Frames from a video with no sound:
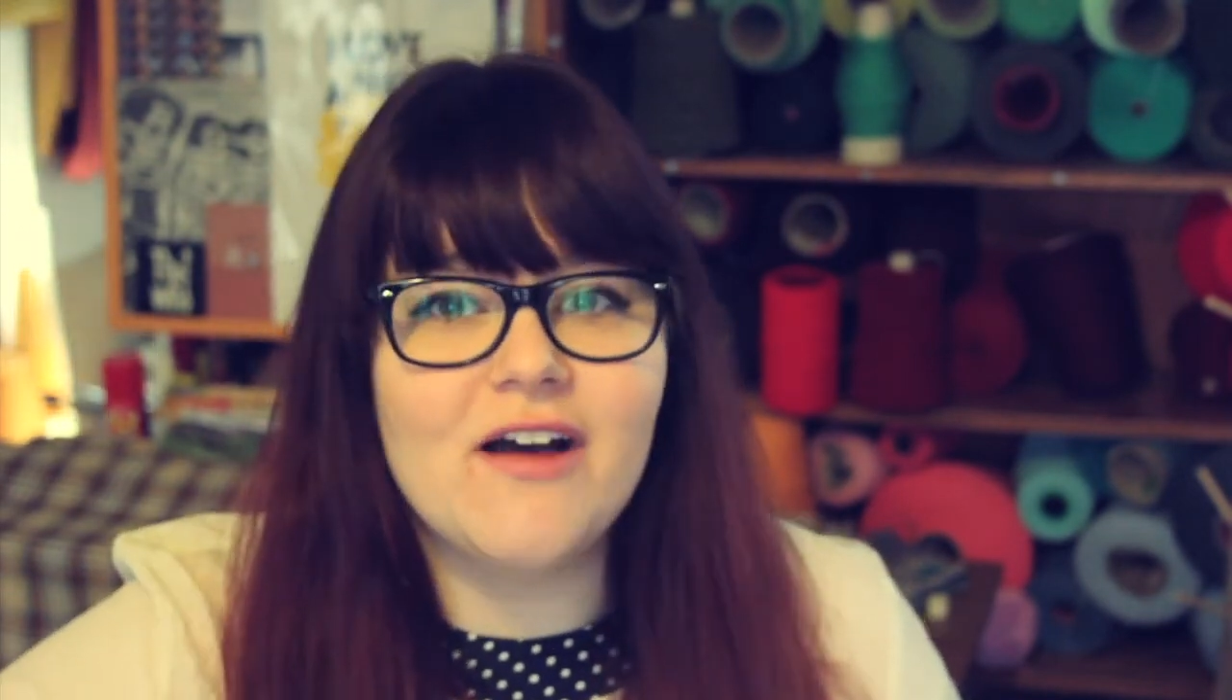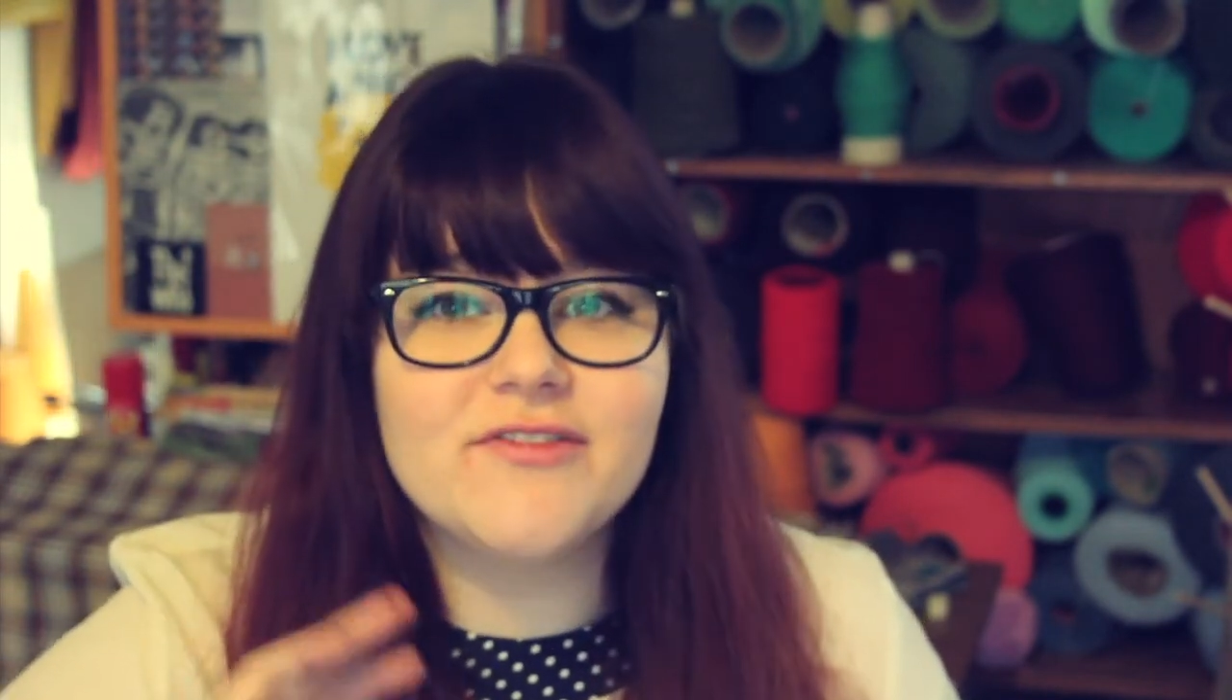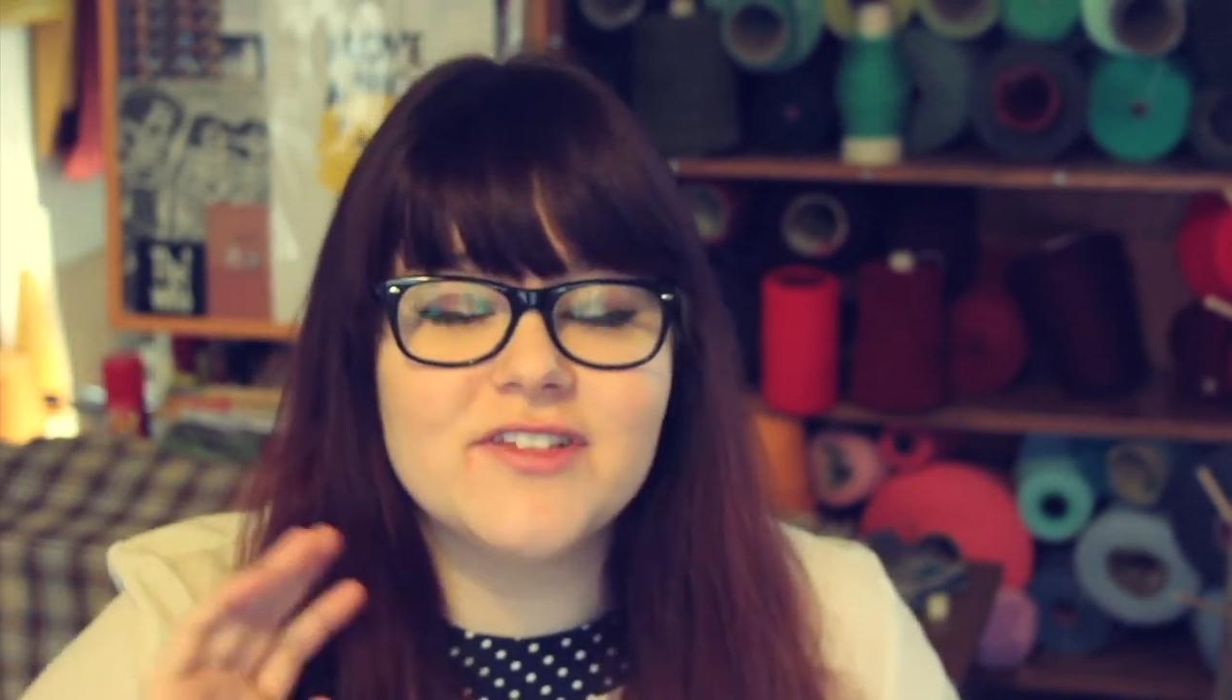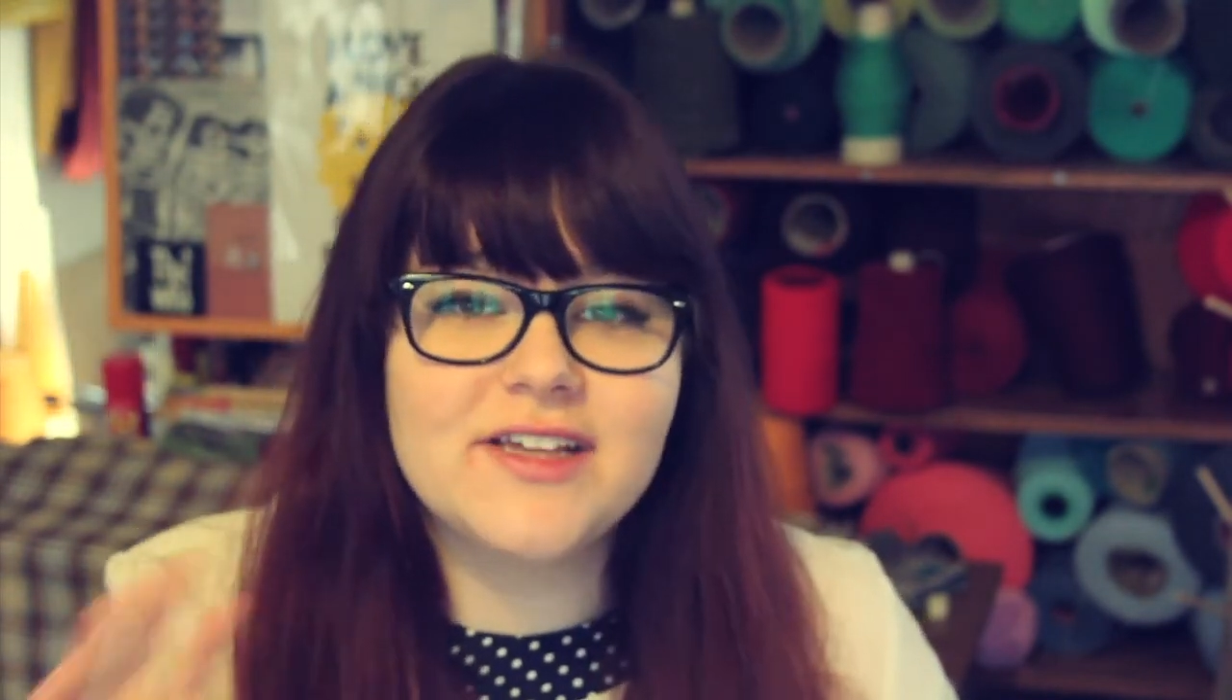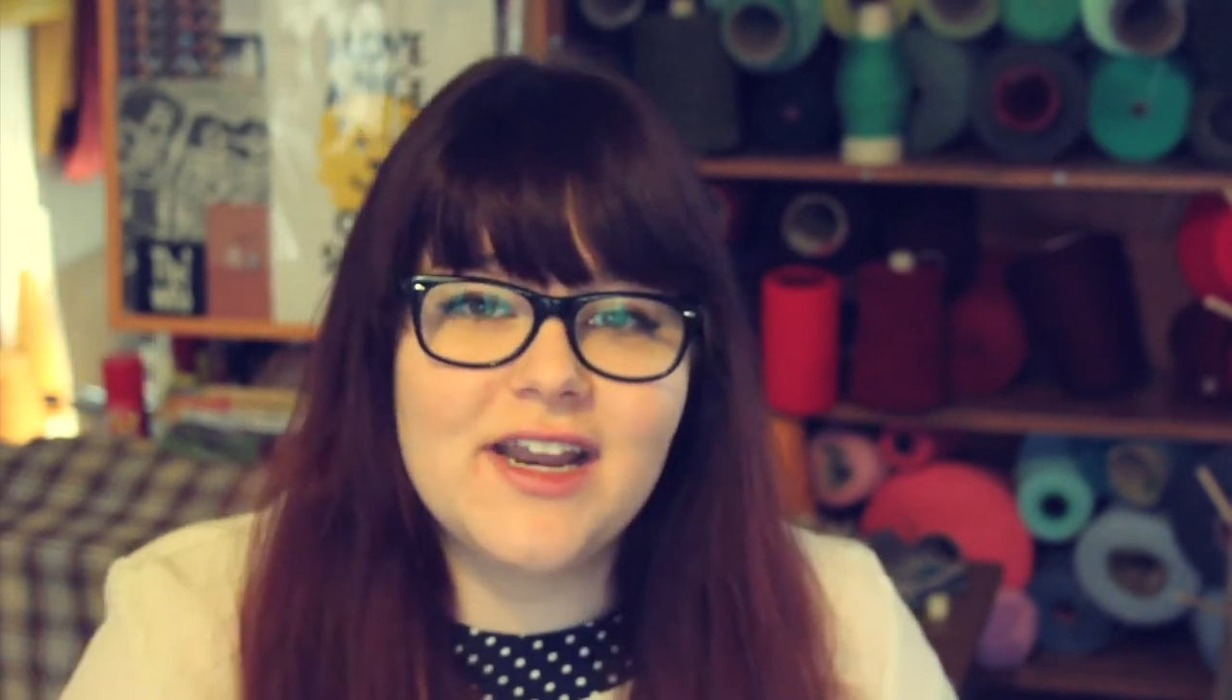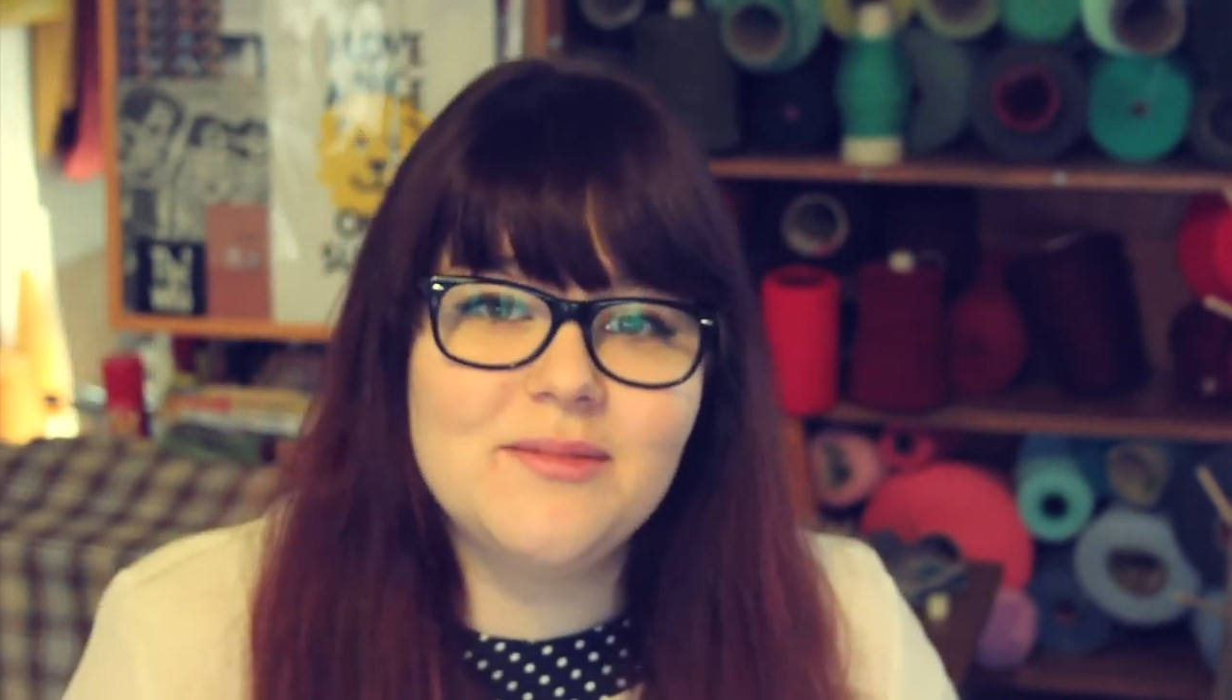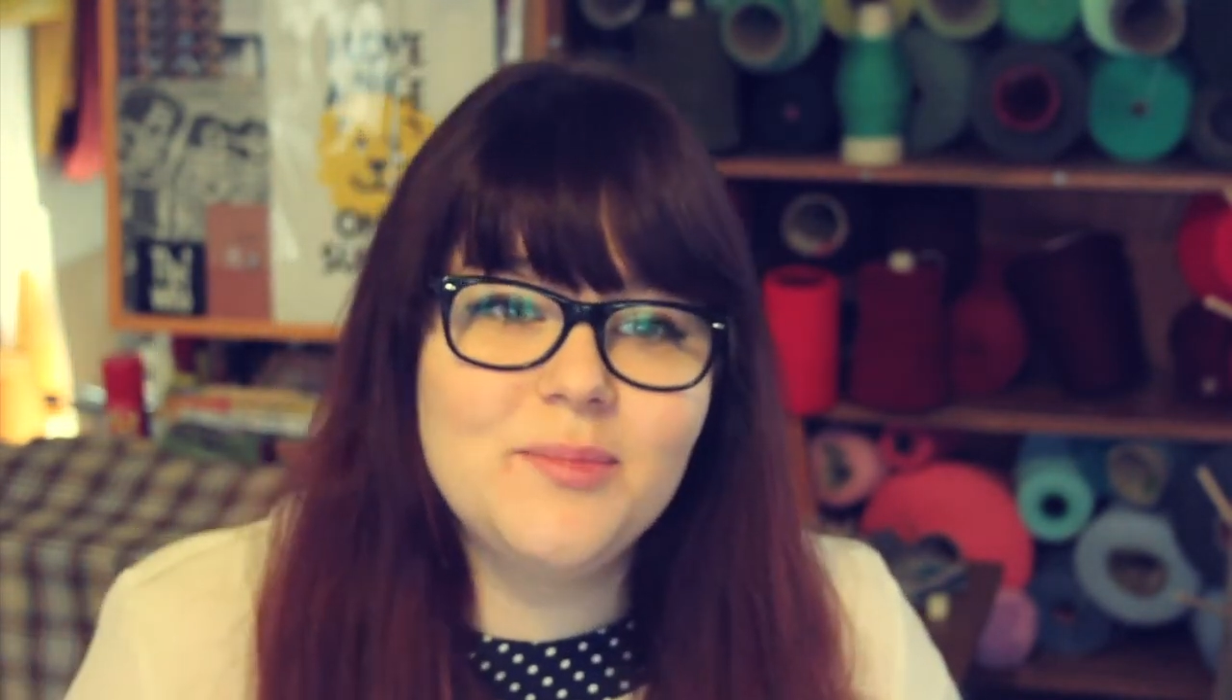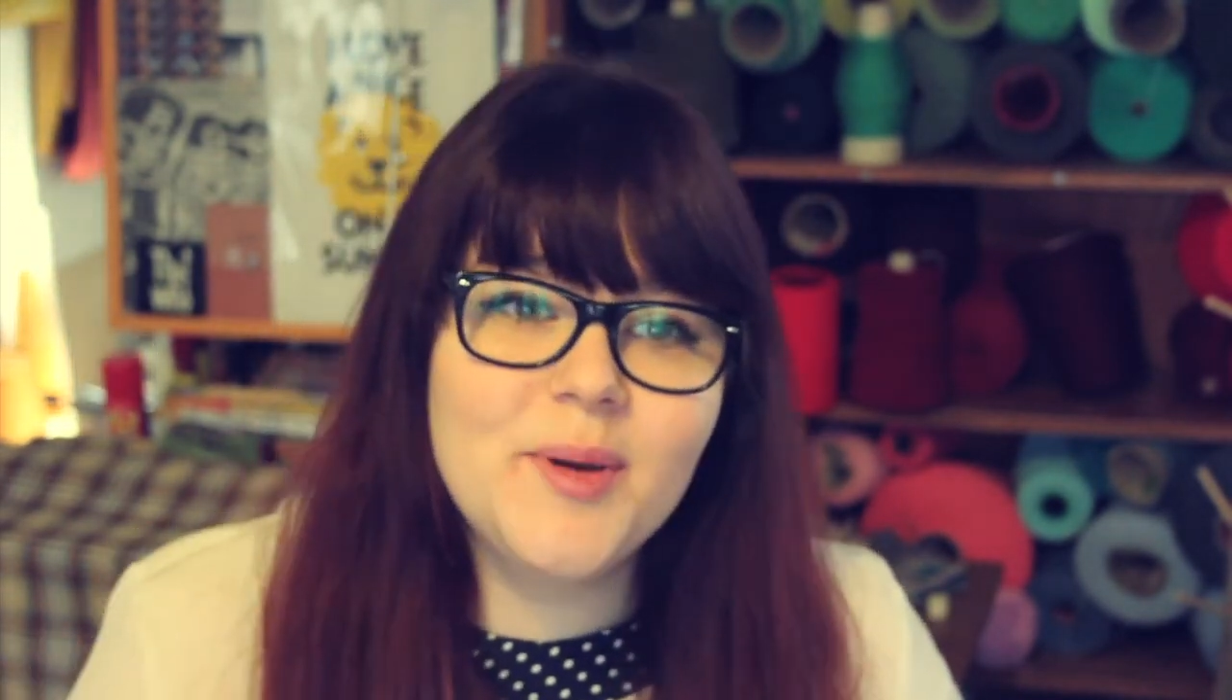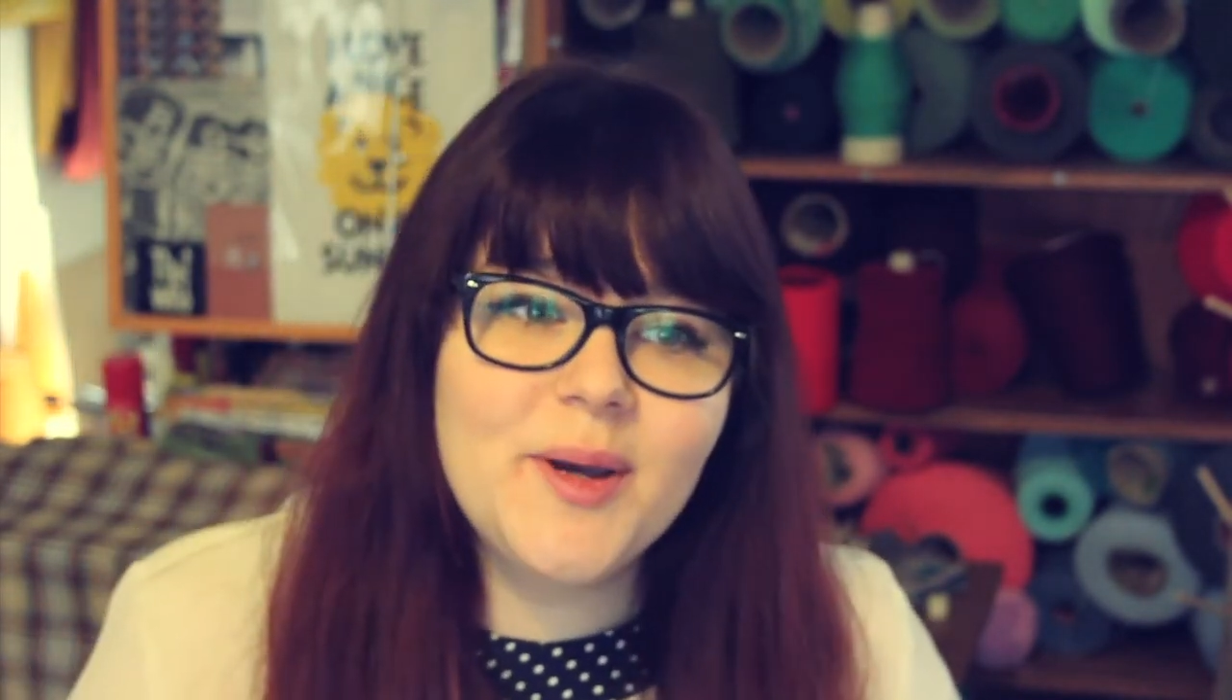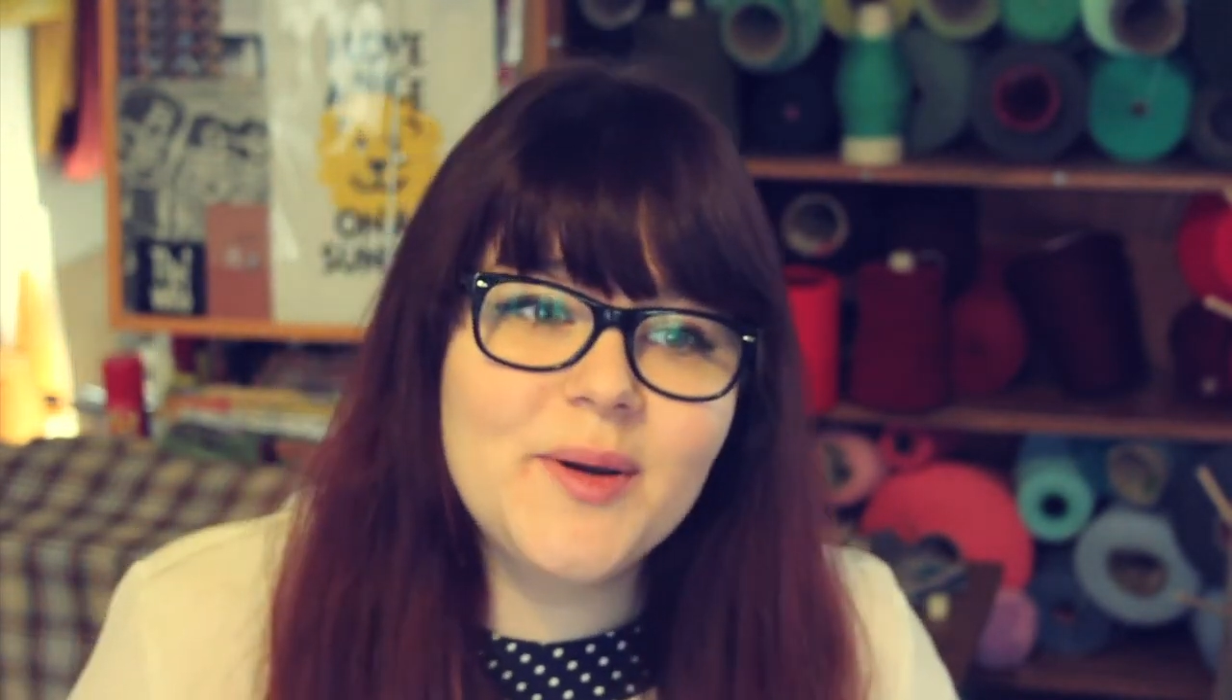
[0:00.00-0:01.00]
of the side of the
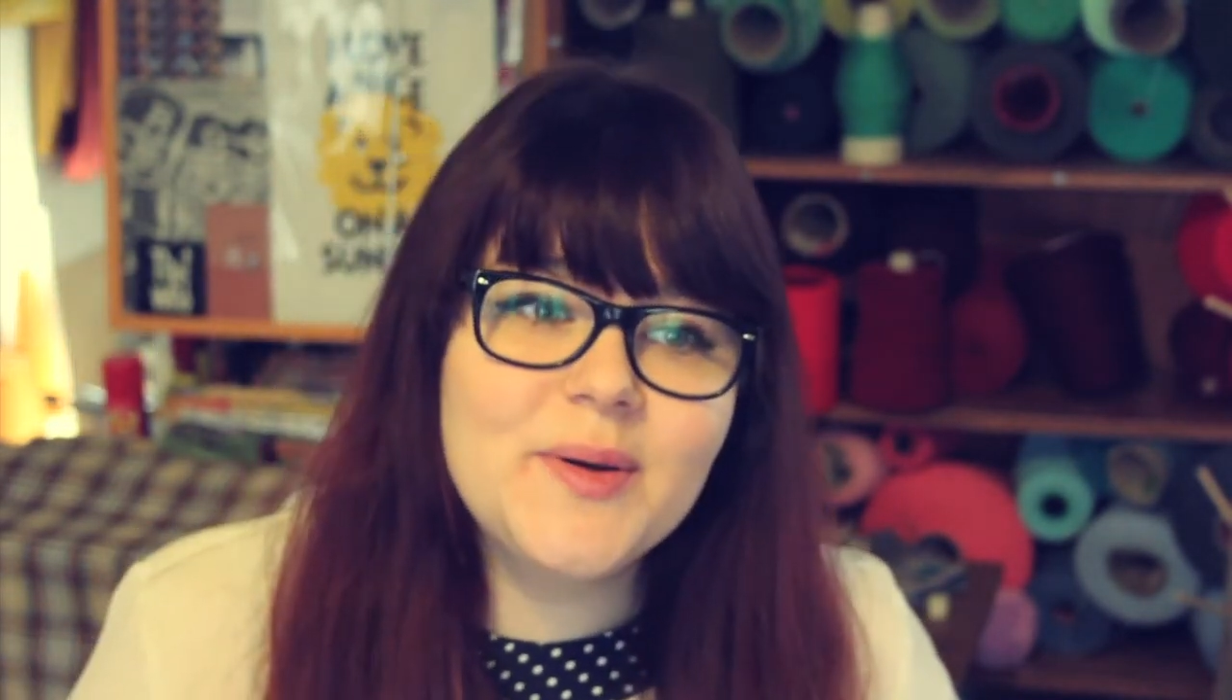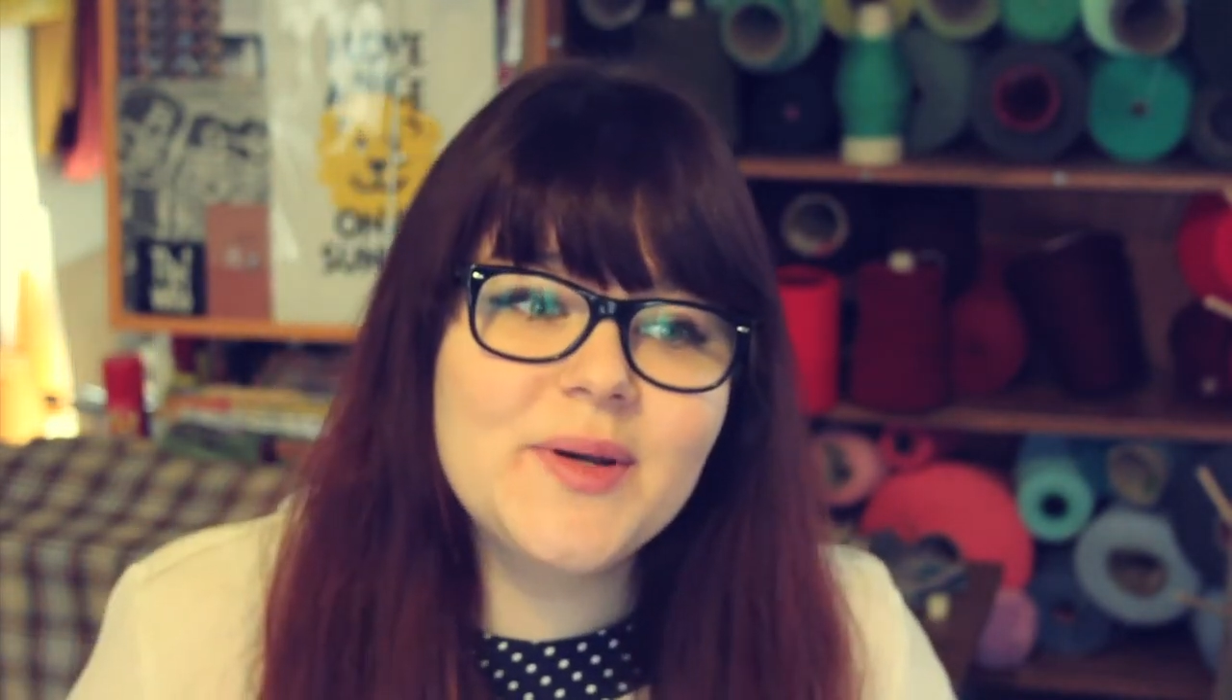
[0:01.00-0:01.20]
boat,